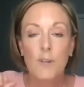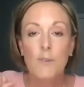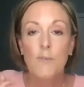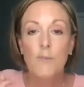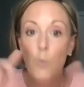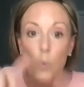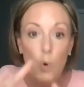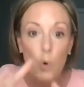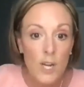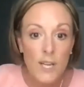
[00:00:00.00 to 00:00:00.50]

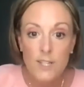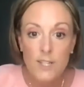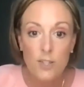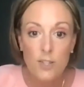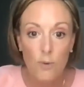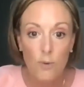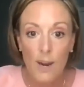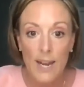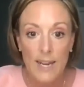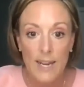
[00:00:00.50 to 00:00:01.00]
one is
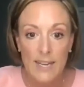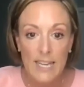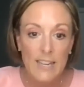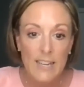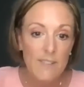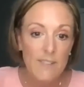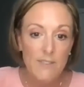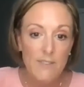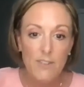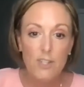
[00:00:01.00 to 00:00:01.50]
great,
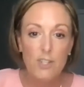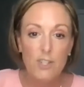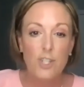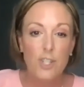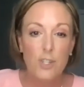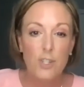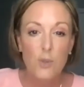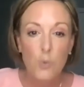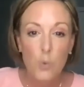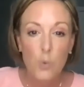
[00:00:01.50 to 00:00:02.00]
even if you just
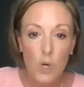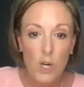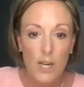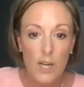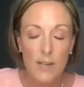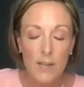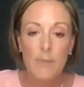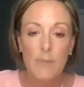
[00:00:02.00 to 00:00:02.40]
do one,